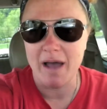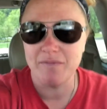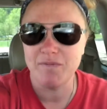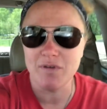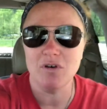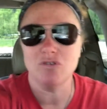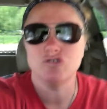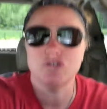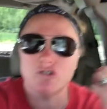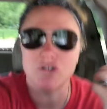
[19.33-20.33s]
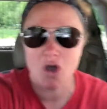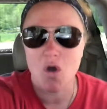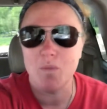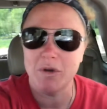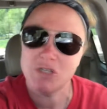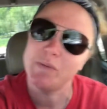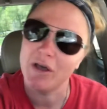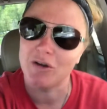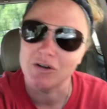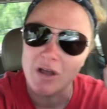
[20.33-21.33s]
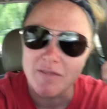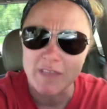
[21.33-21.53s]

I feel so much better.